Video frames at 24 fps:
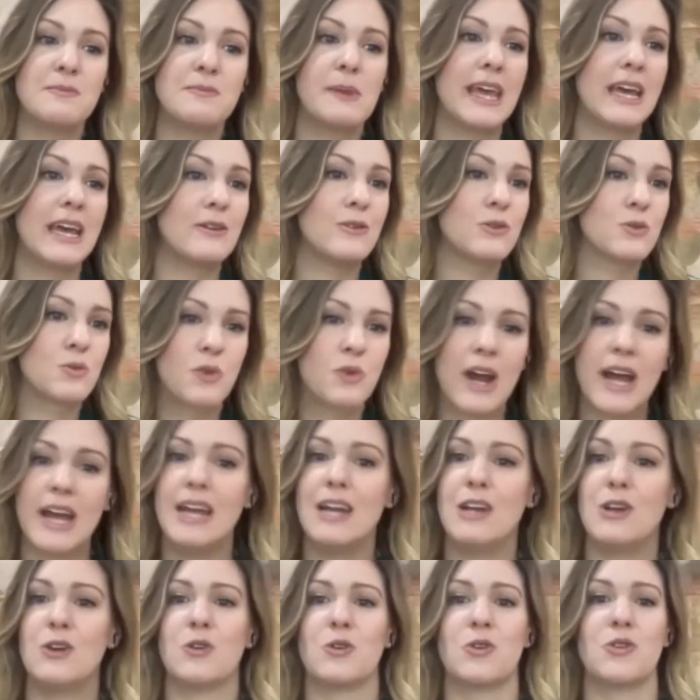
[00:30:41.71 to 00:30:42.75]
plan is
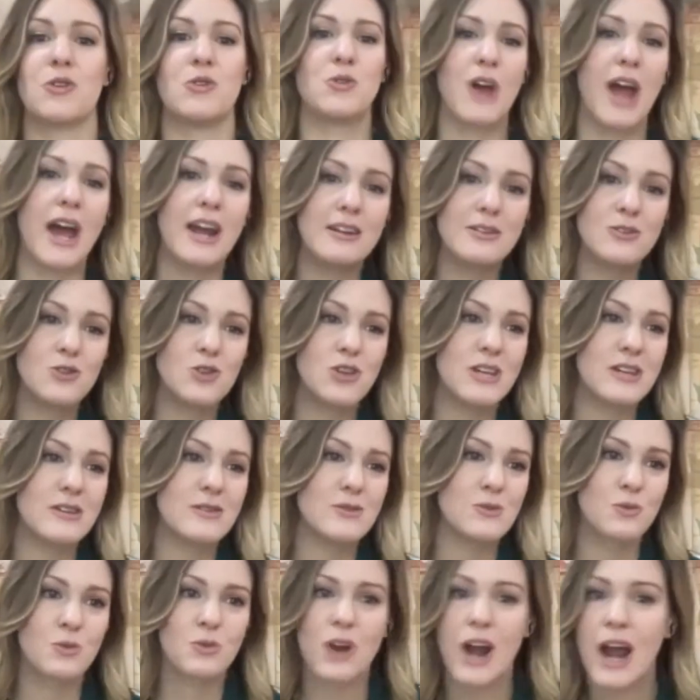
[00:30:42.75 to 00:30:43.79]
right, your strategy
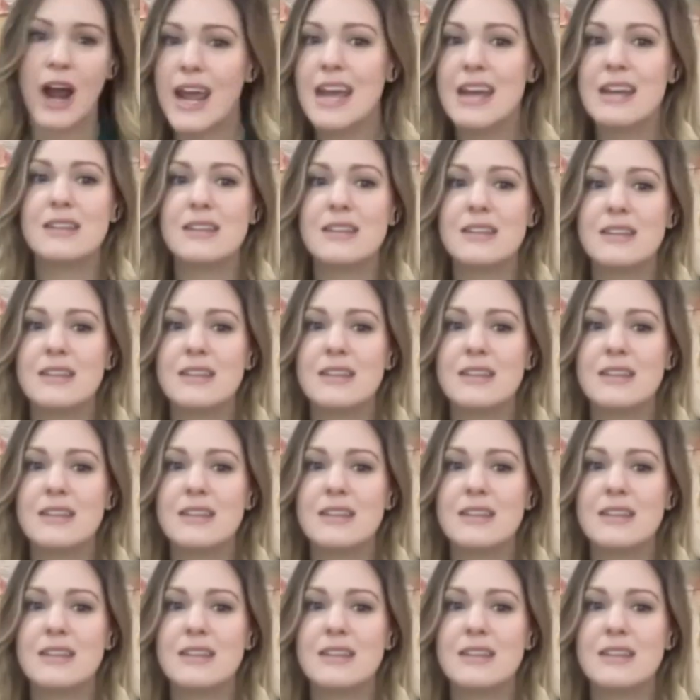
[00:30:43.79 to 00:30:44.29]
is right,